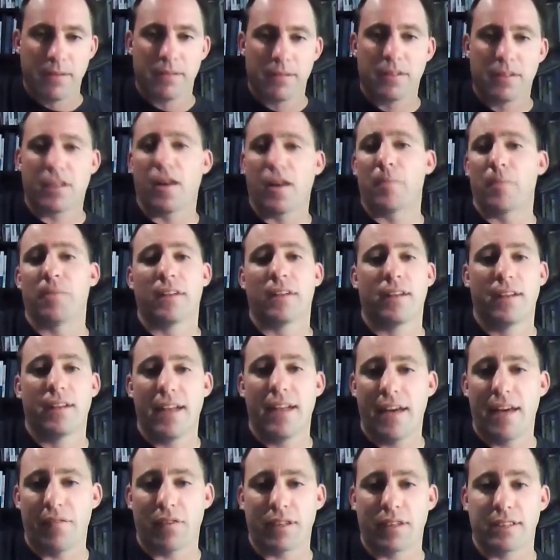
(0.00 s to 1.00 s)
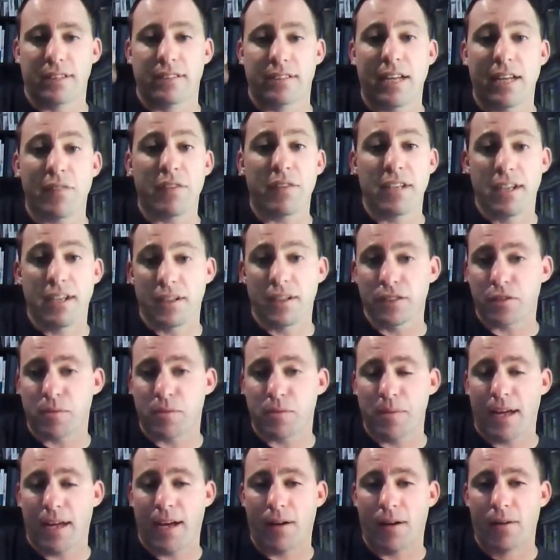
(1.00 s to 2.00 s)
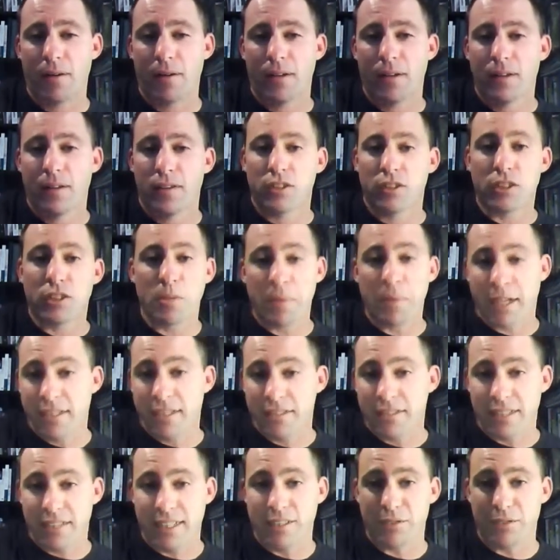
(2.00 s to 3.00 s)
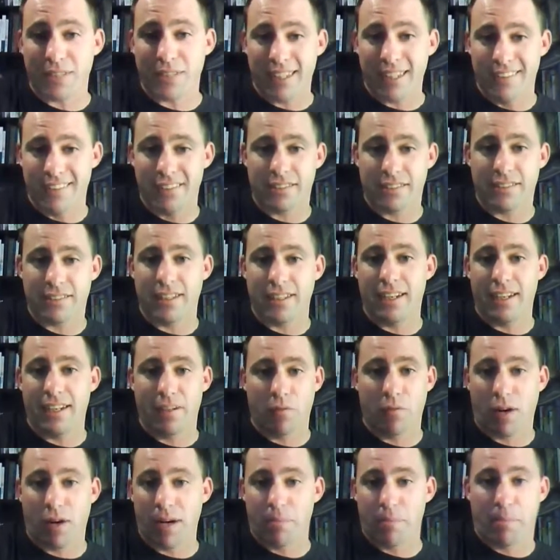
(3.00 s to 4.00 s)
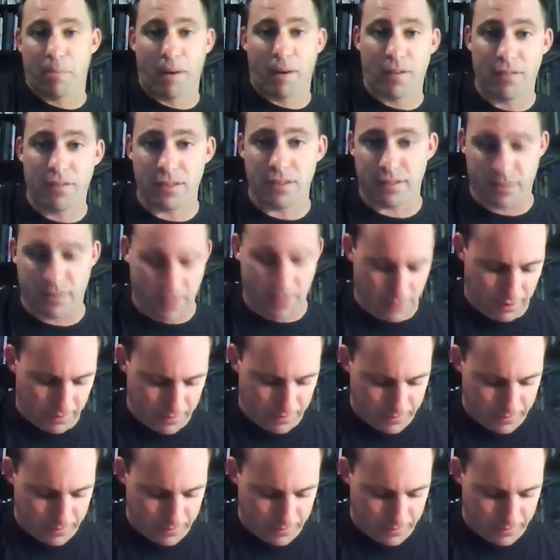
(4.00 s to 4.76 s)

to come to the Nevele. 7 years from now, there's going to be casinos in the city and right above the city.